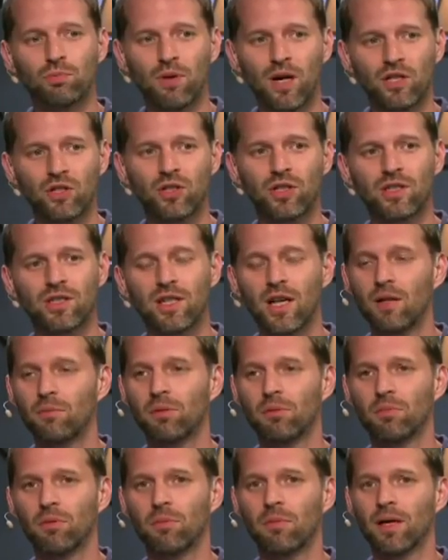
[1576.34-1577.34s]
probably shouldn't tell
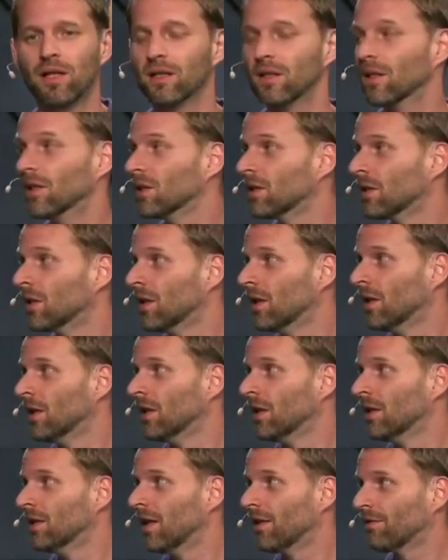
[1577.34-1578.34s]
people about this.
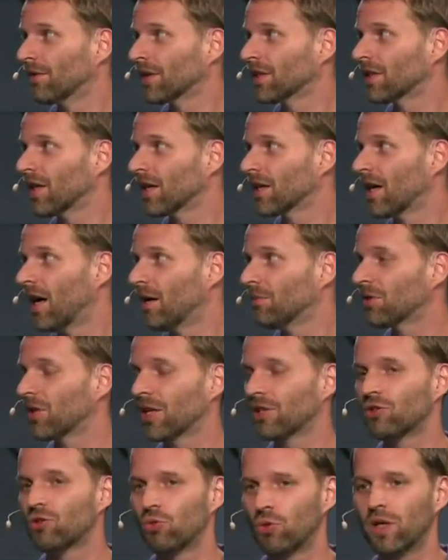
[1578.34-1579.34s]
Netflix.com
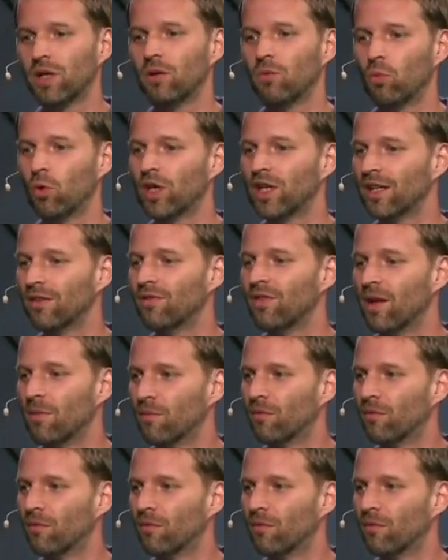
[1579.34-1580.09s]
slash twit will give them